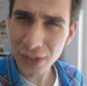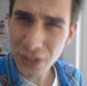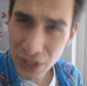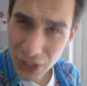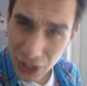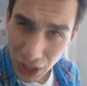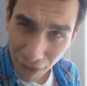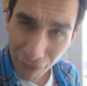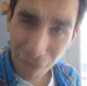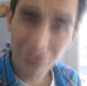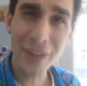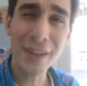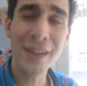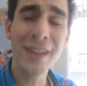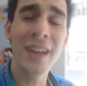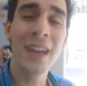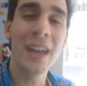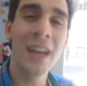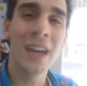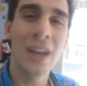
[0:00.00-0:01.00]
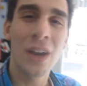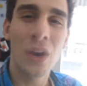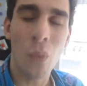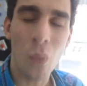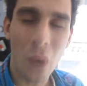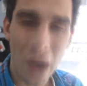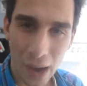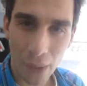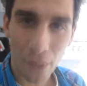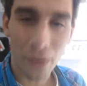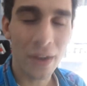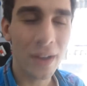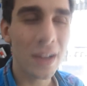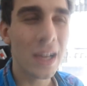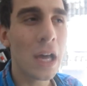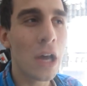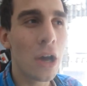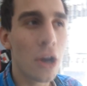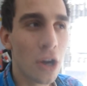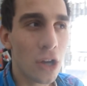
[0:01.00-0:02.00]
stuffing. Wow,
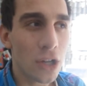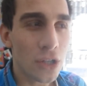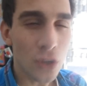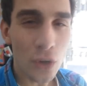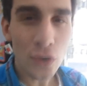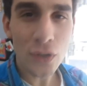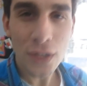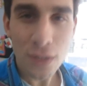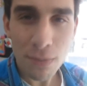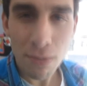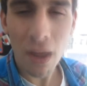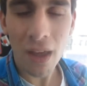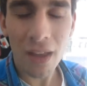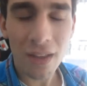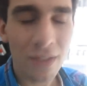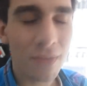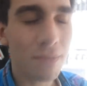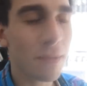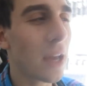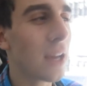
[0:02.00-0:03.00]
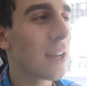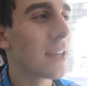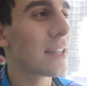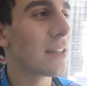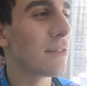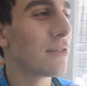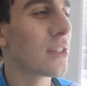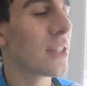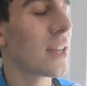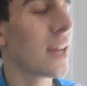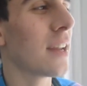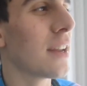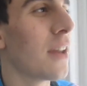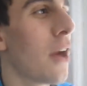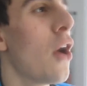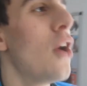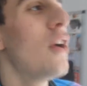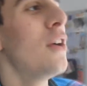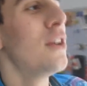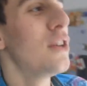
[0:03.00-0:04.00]
sausage mouth. I can't even say
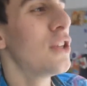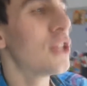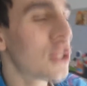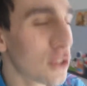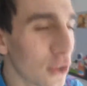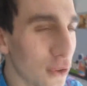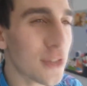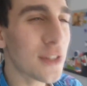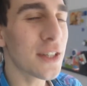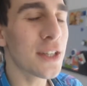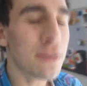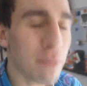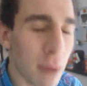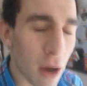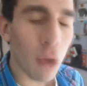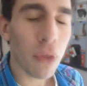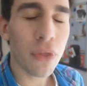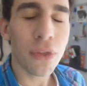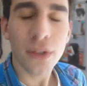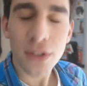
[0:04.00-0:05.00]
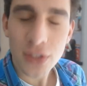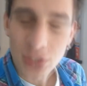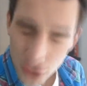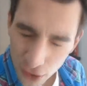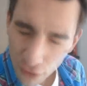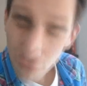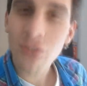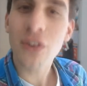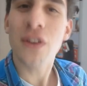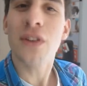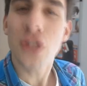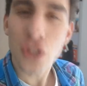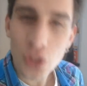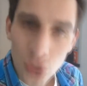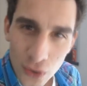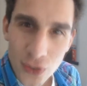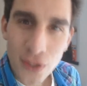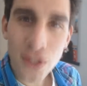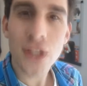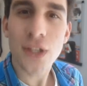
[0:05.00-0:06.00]
it. Sausage mouth stuffing.
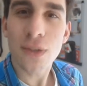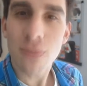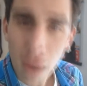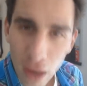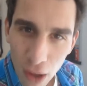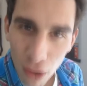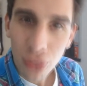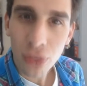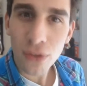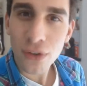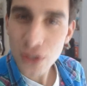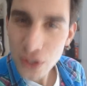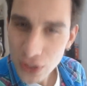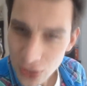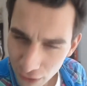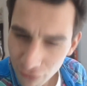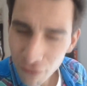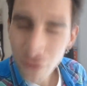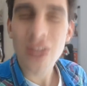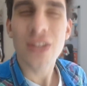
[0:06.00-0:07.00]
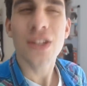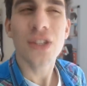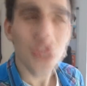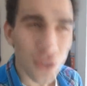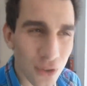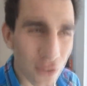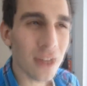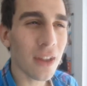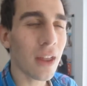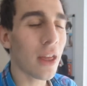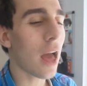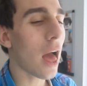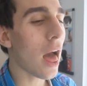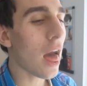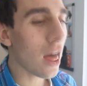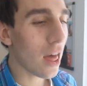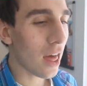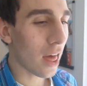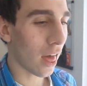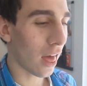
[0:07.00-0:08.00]
Sausage mouth stuffing.
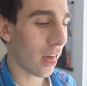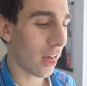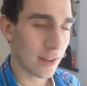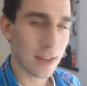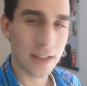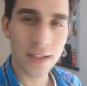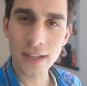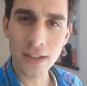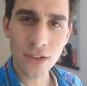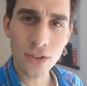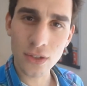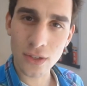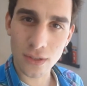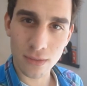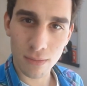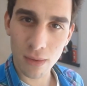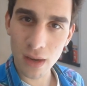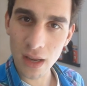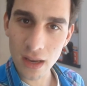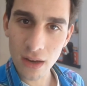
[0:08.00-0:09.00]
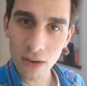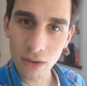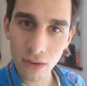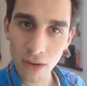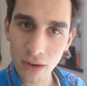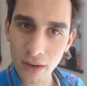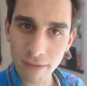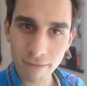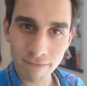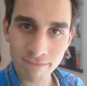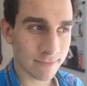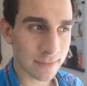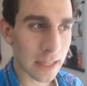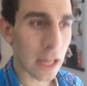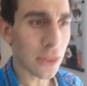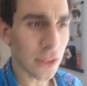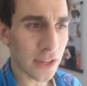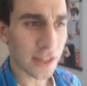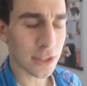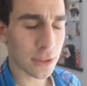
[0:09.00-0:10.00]
Is it just me or?
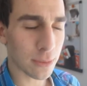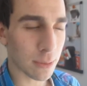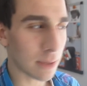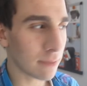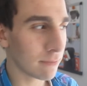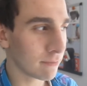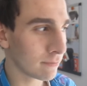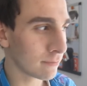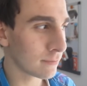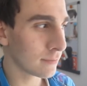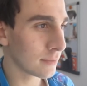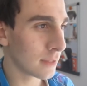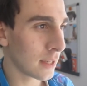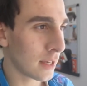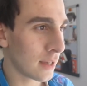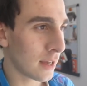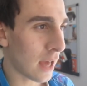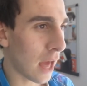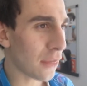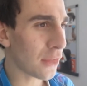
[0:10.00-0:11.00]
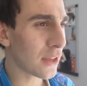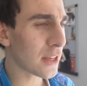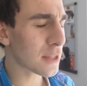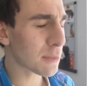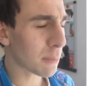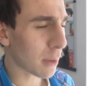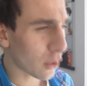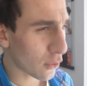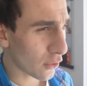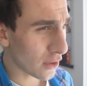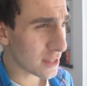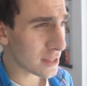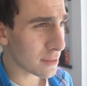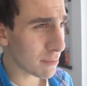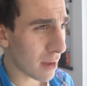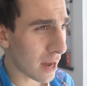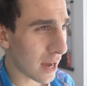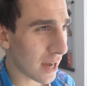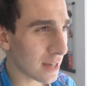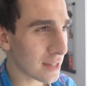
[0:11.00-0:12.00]
I think it's me. I think it's my crazy
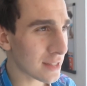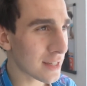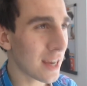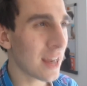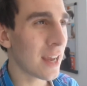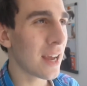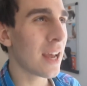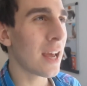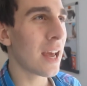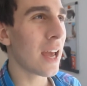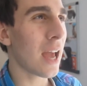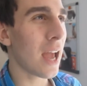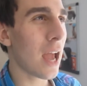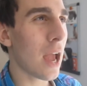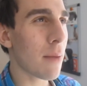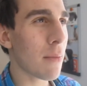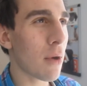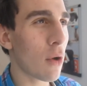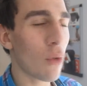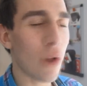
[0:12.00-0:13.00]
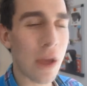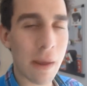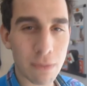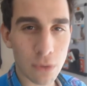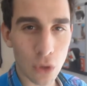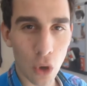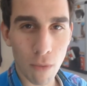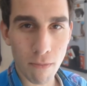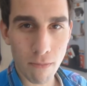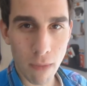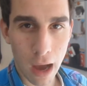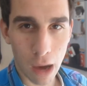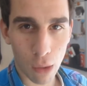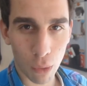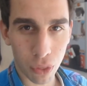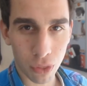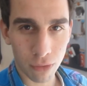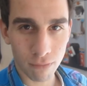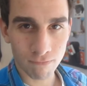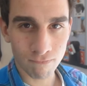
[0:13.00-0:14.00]
mind. Am I raped on
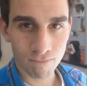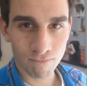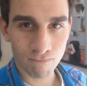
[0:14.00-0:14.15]
mouth?